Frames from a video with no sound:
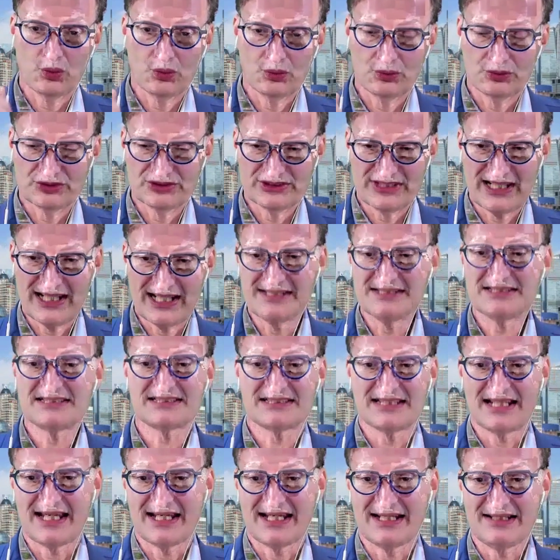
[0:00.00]

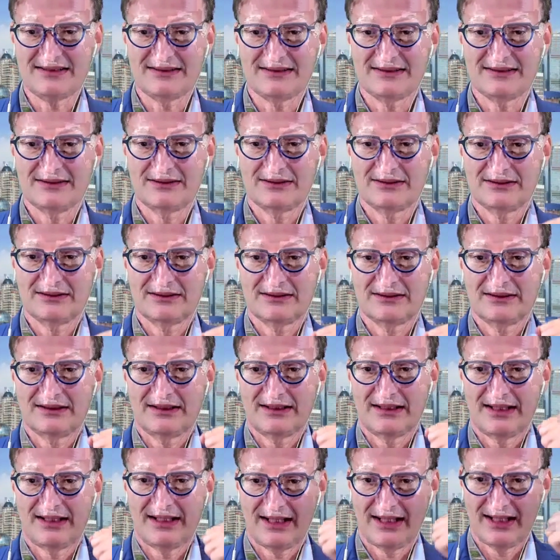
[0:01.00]
Tencent
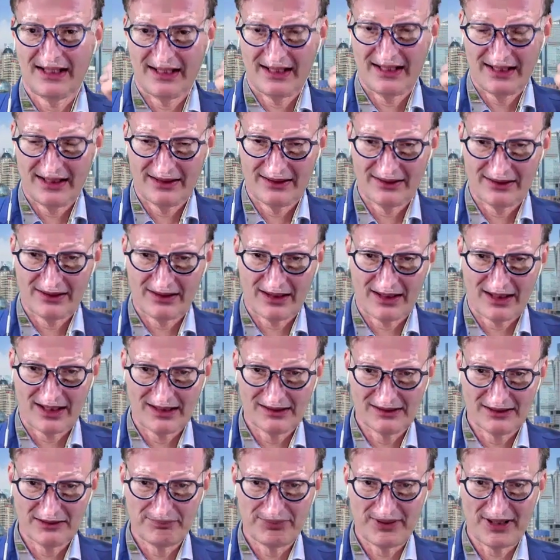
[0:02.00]
and
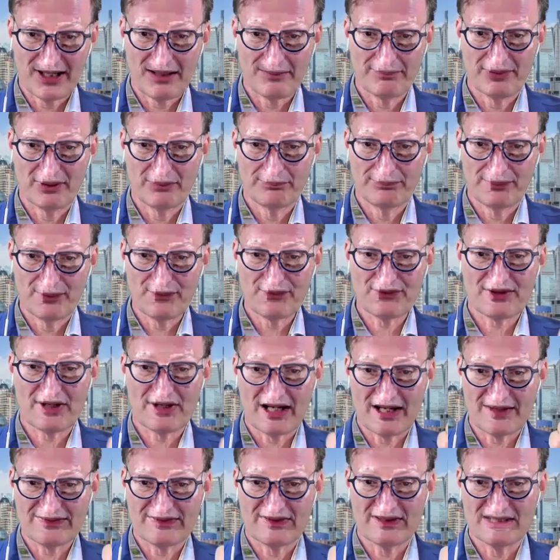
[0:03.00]
Alibaba both
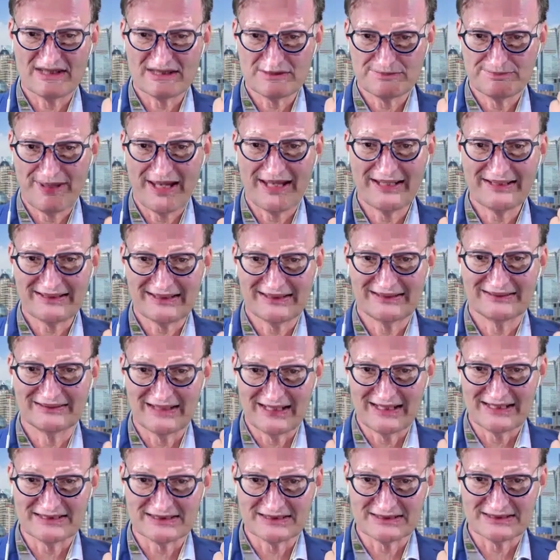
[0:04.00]
got these banking
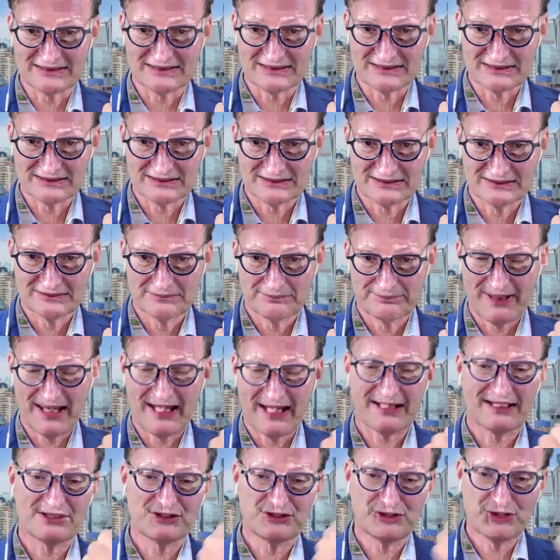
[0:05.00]
licenses
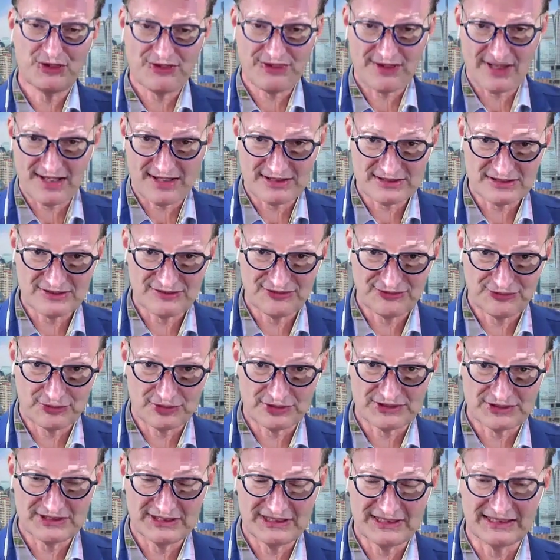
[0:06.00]
back in
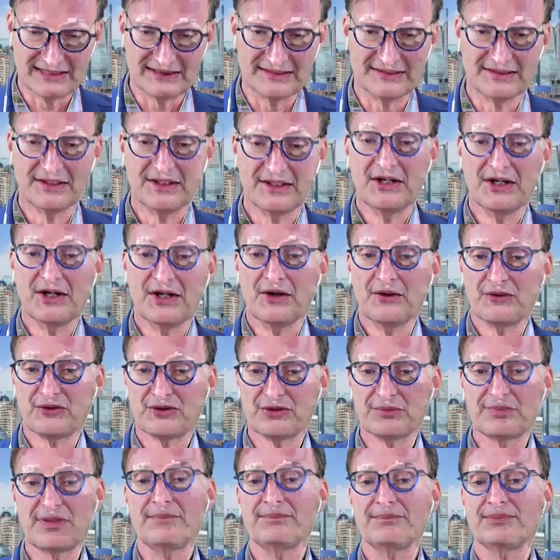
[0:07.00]
2014.
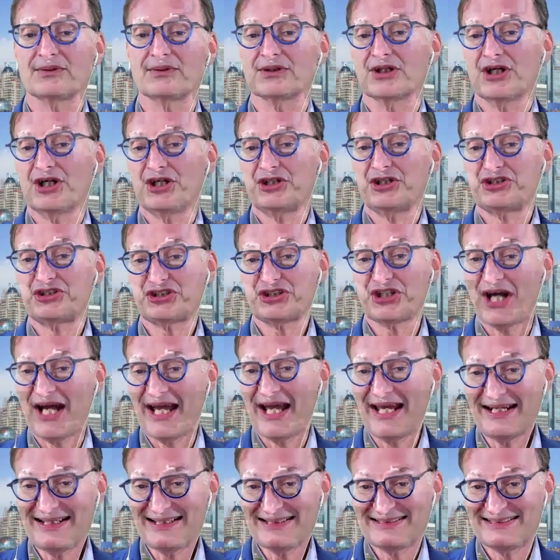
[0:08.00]
Remember,
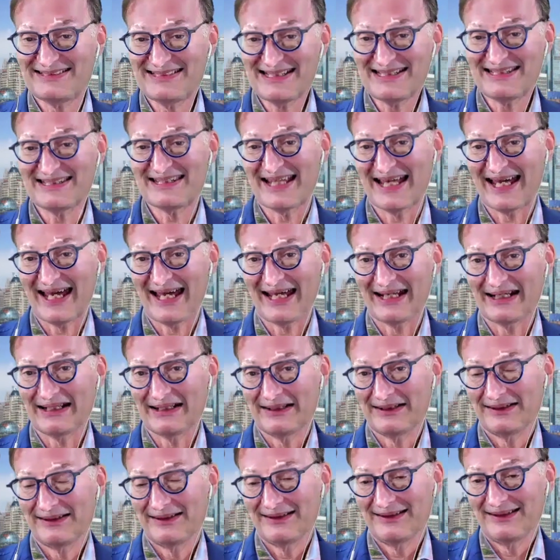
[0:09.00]
China did that
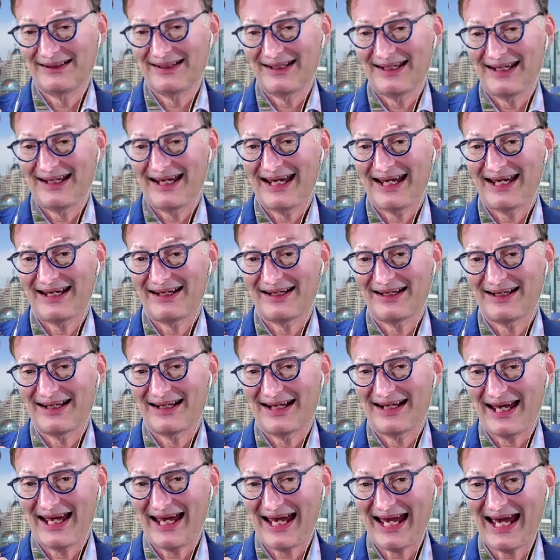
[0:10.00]

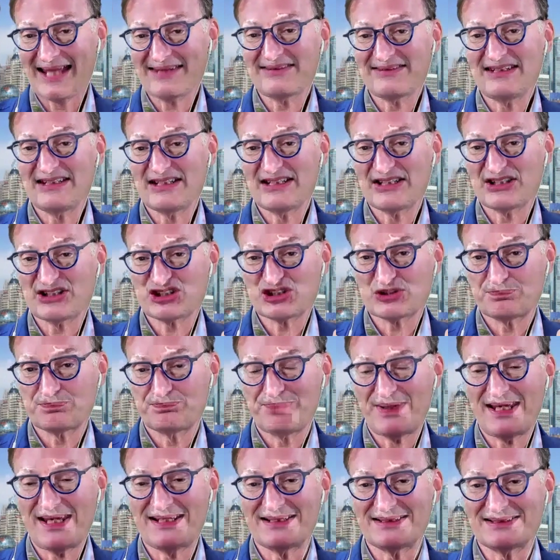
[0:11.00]
at the
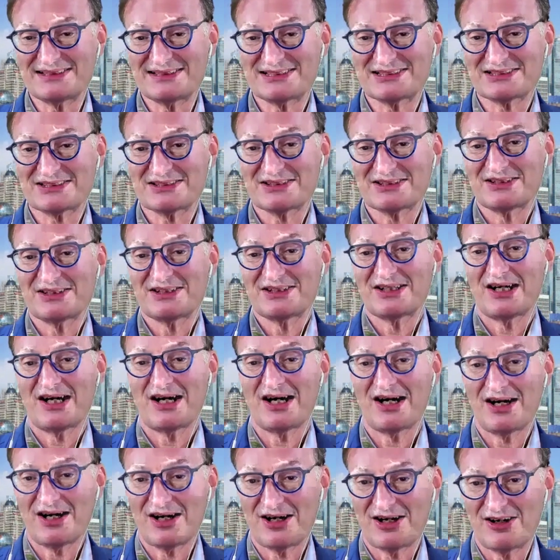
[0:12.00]
expense
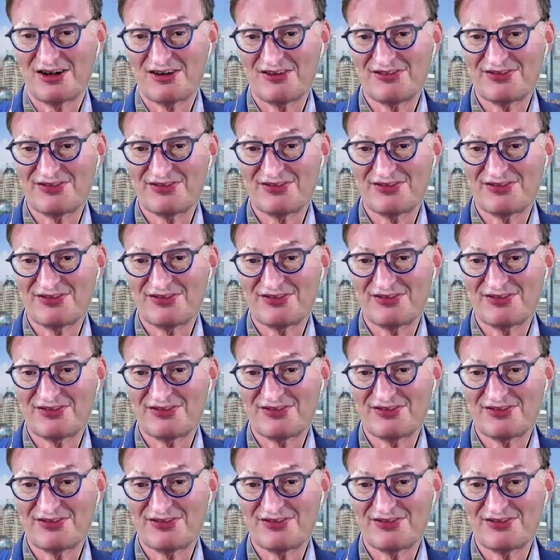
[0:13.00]
of